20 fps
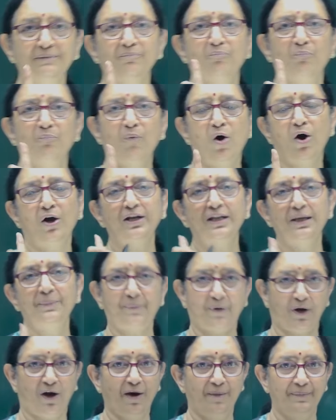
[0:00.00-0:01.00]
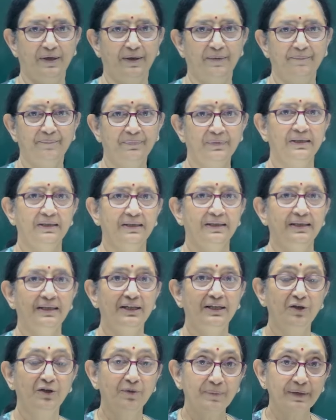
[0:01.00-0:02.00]
model problem.
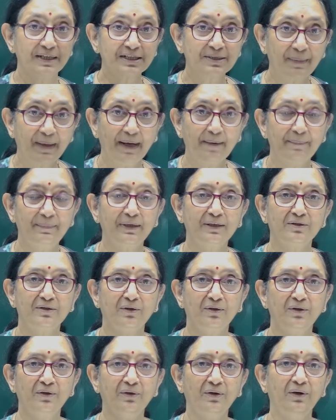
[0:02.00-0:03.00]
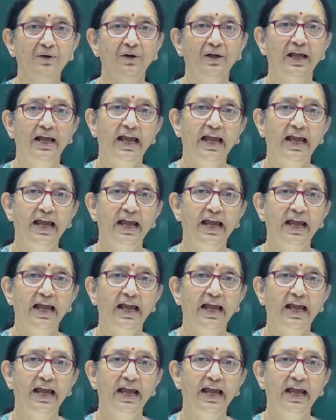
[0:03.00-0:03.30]
You must be able to do